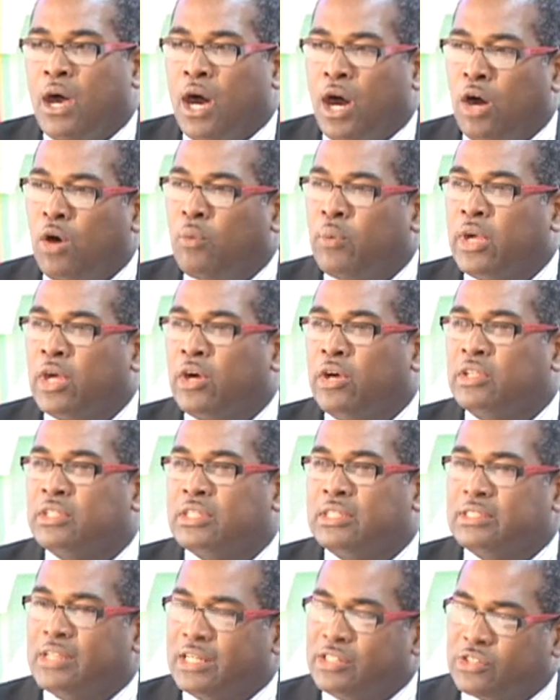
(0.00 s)
How are we going
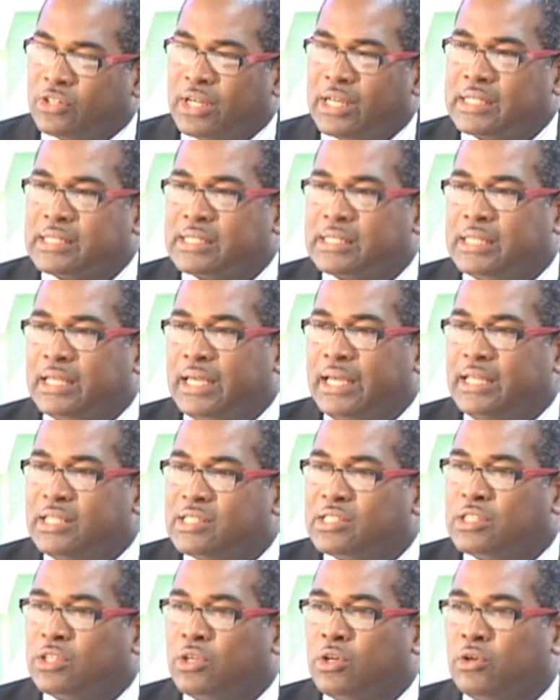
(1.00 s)
to address the
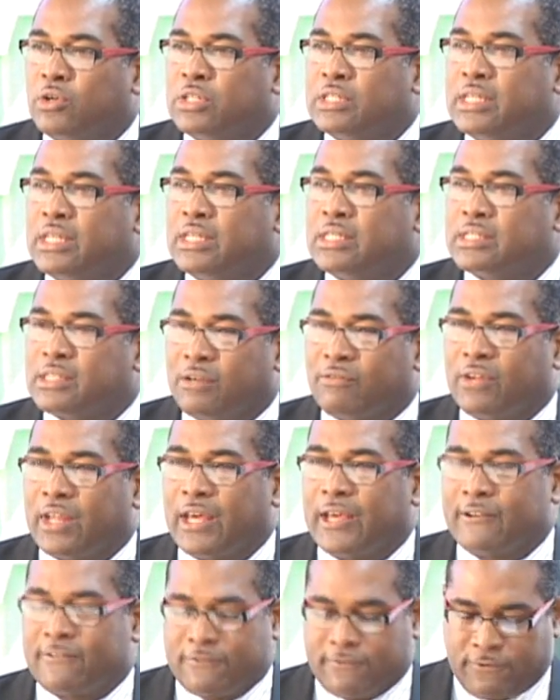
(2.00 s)
insecurities of
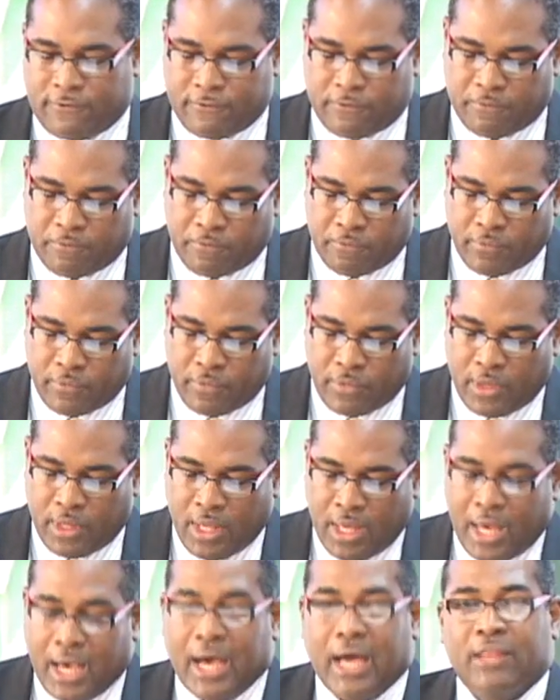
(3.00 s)
life?
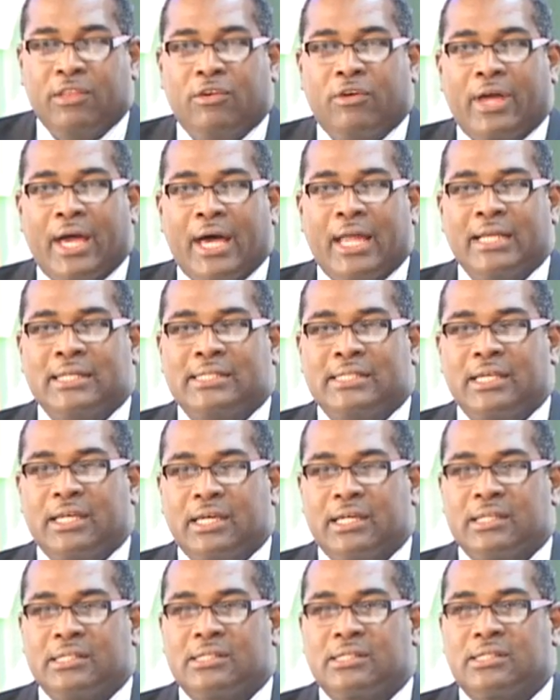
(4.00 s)
And the
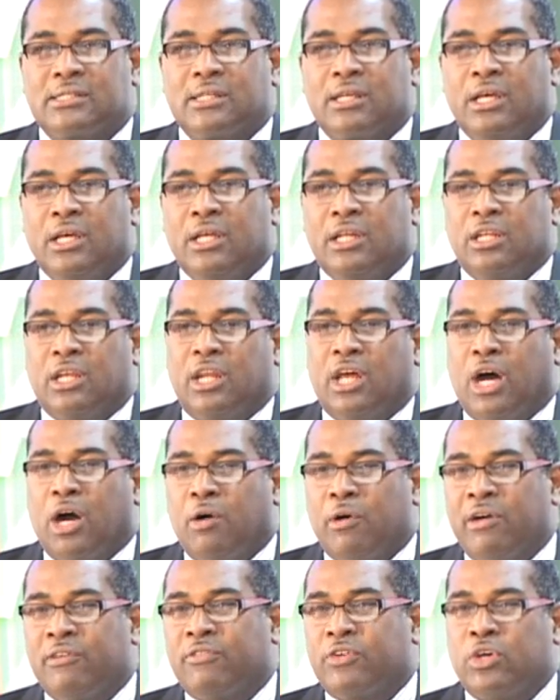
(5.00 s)
reality is that
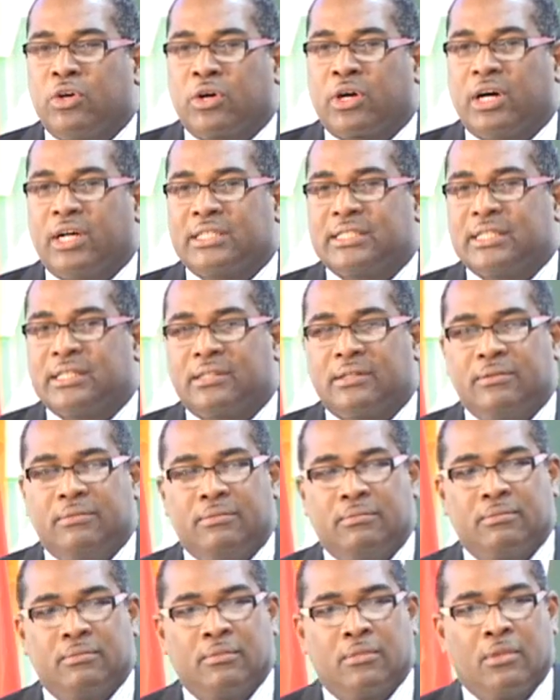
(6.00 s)
however you cut it,
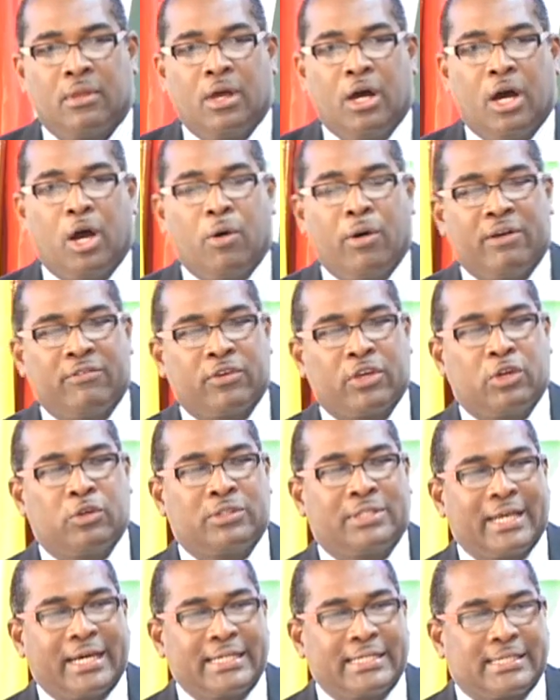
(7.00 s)
however
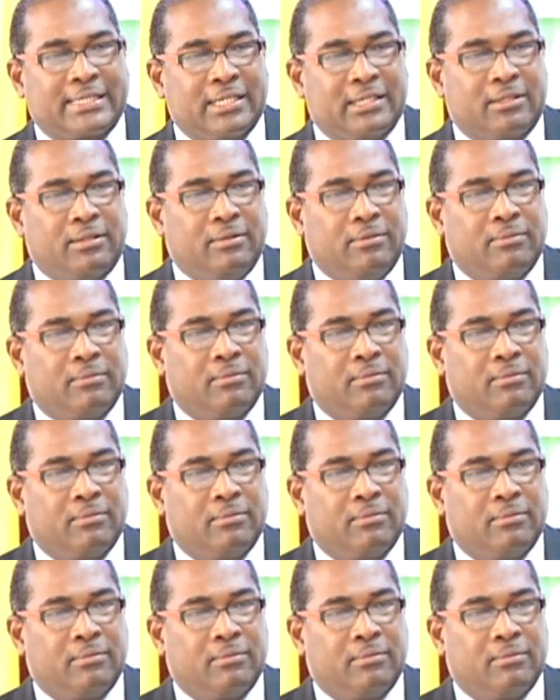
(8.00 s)
you dice it,